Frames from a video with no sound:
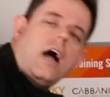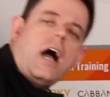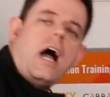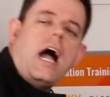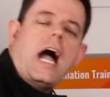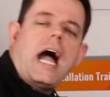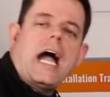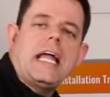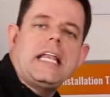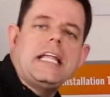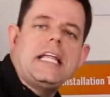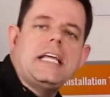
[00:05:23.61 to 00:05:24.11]

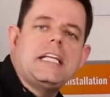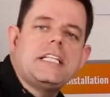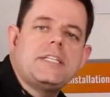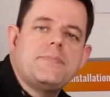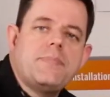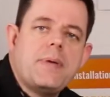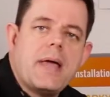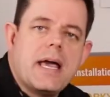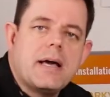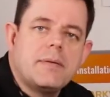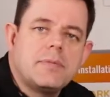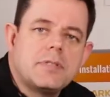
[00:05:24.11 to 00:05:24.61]
I need to
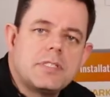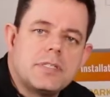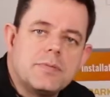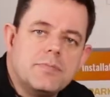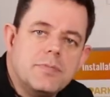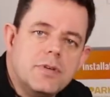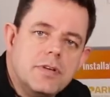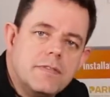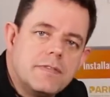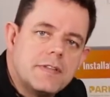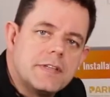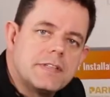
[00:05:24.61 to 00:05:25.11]
be able to
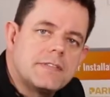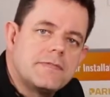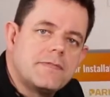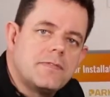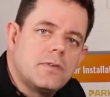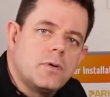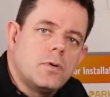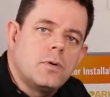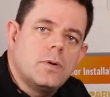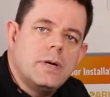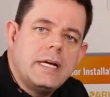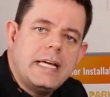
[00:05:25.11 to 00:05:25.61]
move this
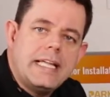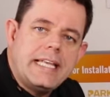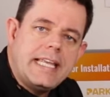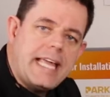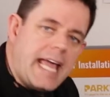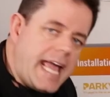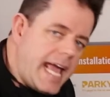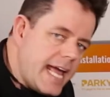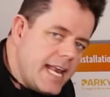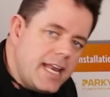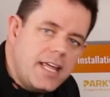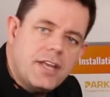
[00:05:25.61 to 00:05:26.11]
floor in
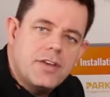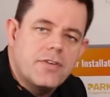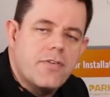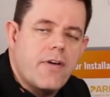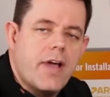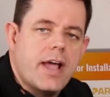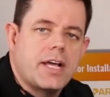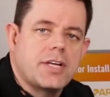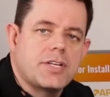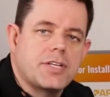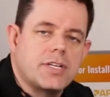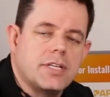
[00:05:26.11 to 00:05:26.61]
any
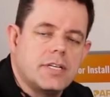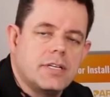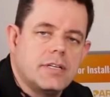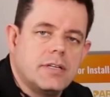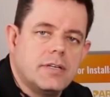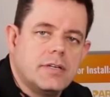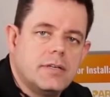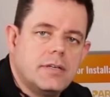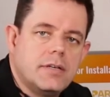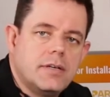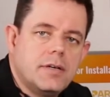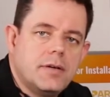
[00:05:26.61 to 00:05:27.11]
direction
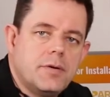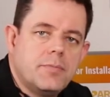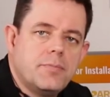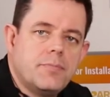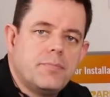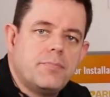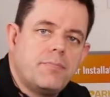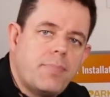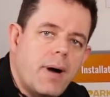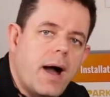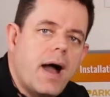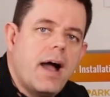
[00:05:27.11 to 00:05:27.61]

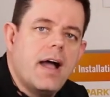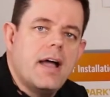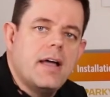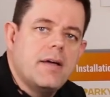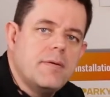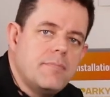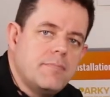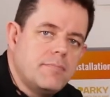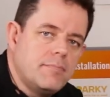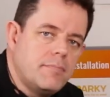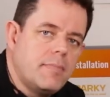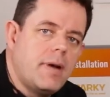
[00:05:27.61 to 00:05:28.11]
by
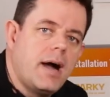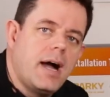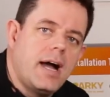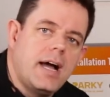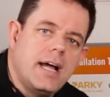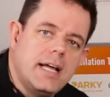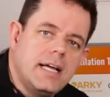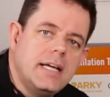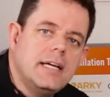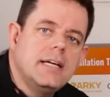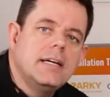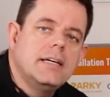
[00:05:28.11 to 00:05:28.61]

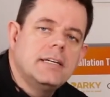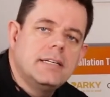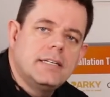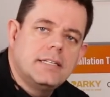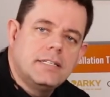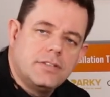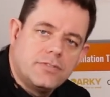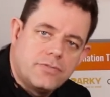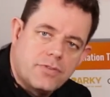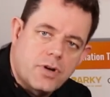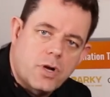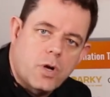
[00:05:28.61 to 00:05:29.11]
my
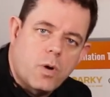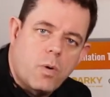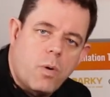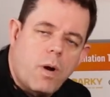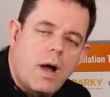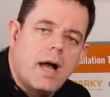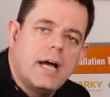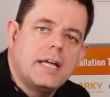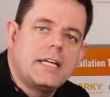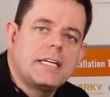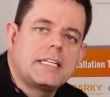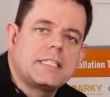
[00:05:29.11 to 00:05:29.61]

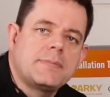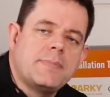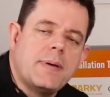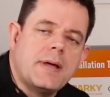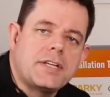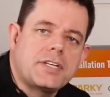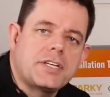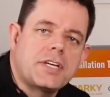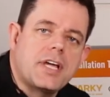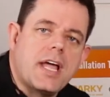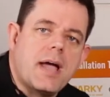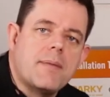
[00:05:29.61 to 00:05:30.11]
required
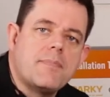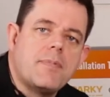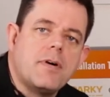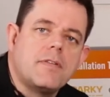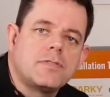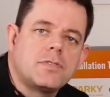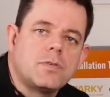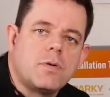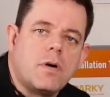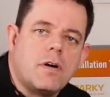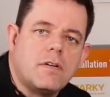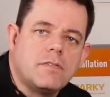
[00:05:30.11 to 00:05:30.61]
expansion gap
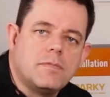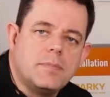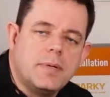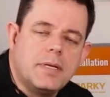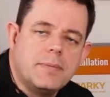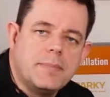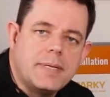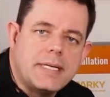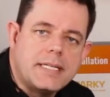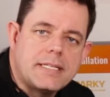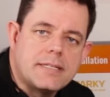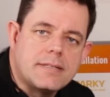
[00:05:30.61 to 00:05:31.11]
of 12
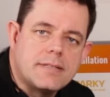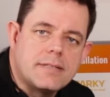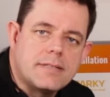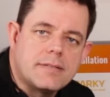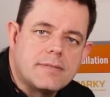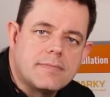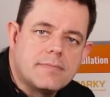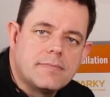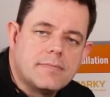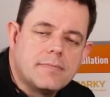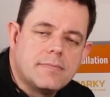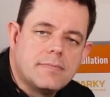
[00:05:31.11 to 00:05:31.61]
millimeters.
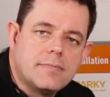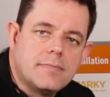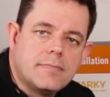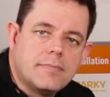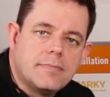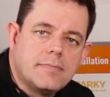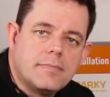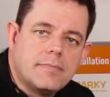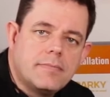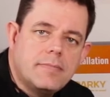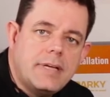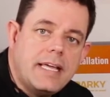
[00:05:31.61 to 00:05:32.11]

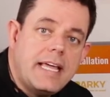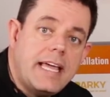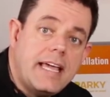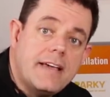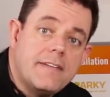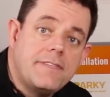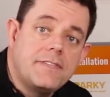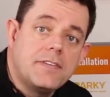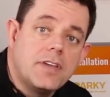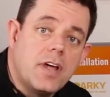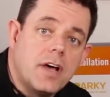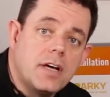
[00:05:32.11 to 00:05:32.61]

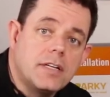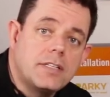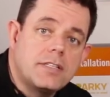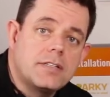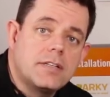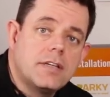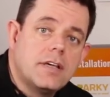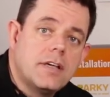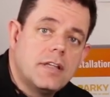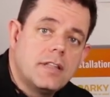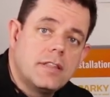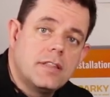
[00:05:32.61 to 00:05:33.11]
If not,
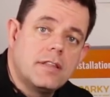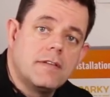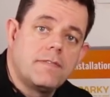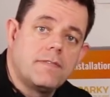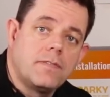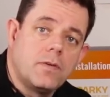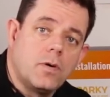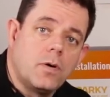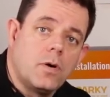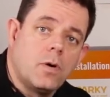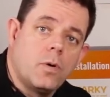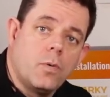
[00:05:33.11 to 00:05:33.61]
the
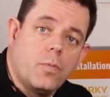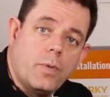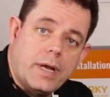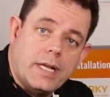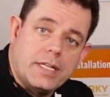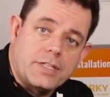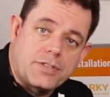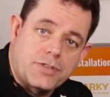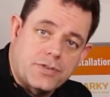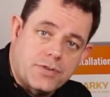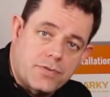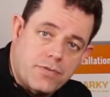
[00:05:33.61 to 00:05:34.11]
floor, when
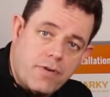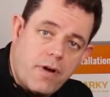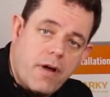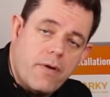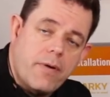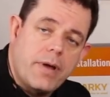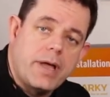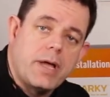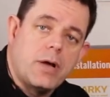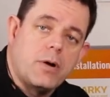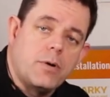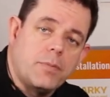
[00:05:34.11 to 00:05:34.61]
it's
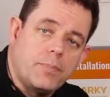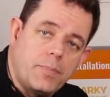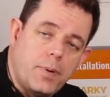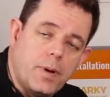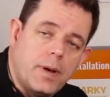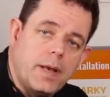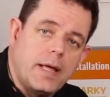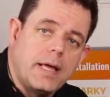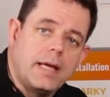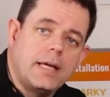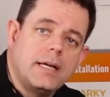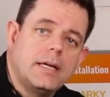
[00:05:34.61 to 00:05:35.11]
growing or
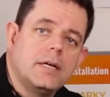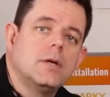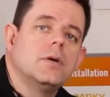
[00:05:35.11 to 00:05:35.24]
pulling,